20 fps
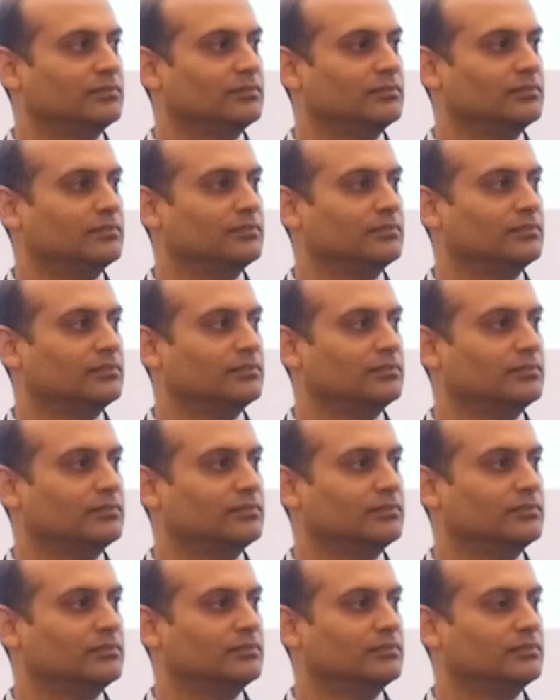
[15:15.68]

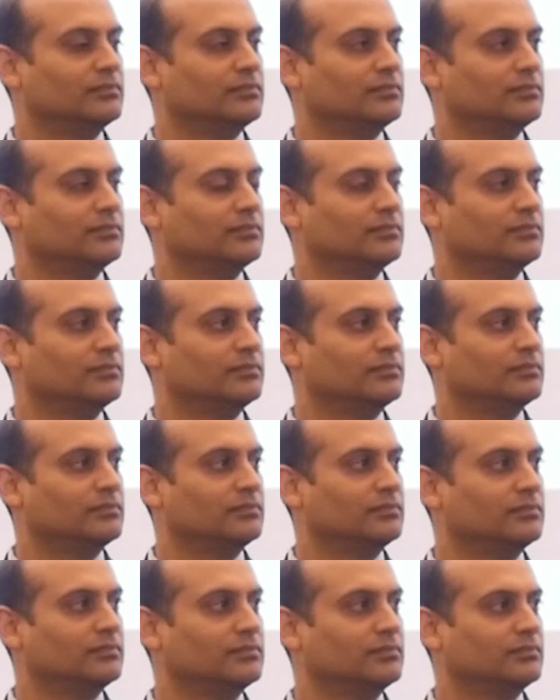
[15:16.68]

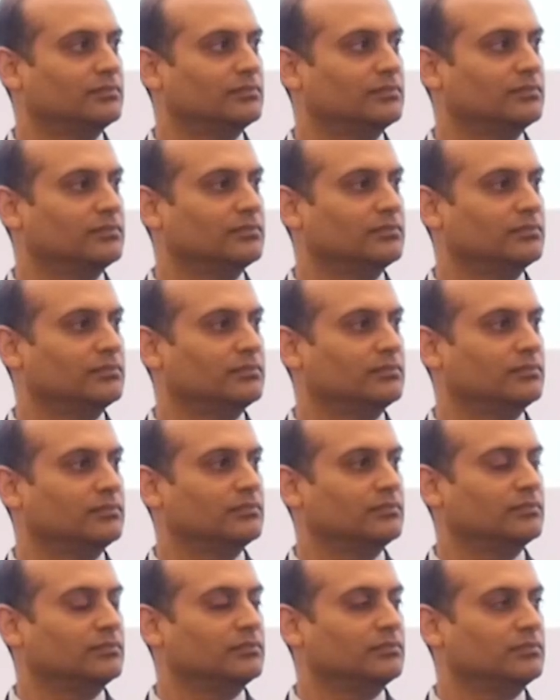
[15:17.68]

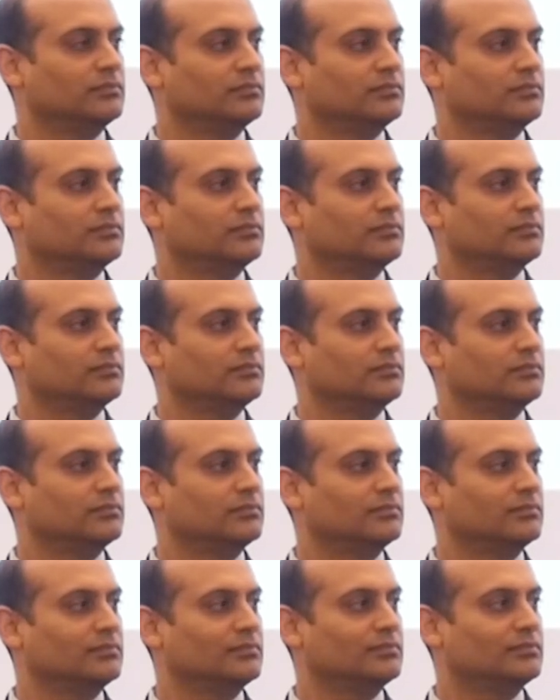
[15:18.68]

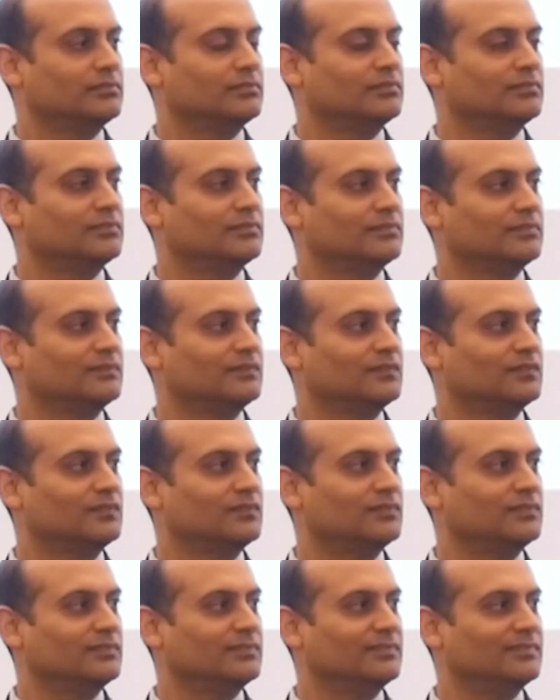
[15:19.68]

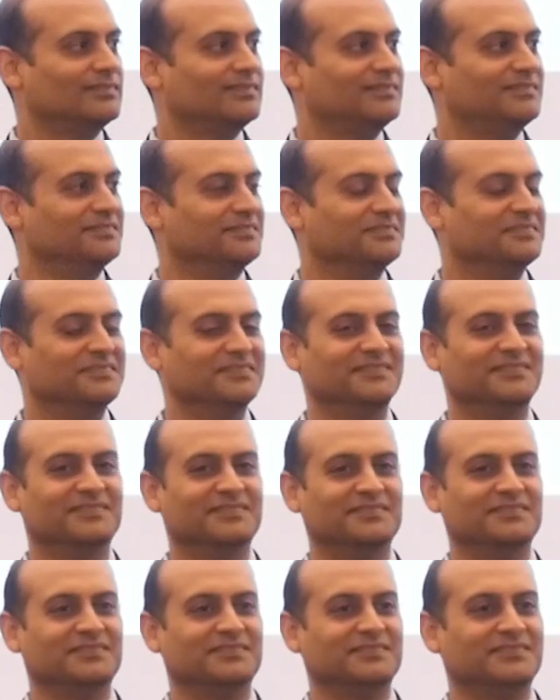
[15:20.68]

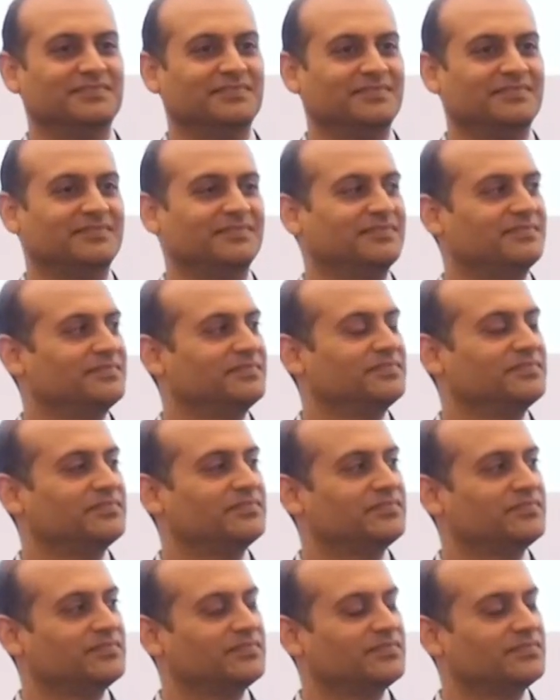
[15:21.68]

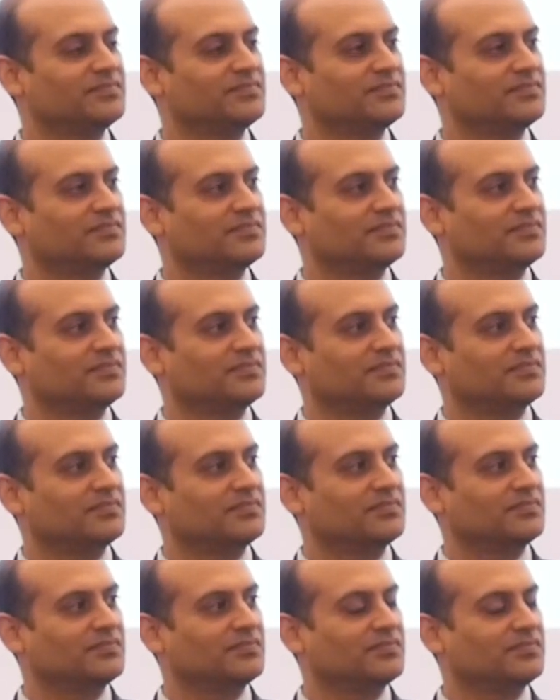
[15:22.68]
[no speech]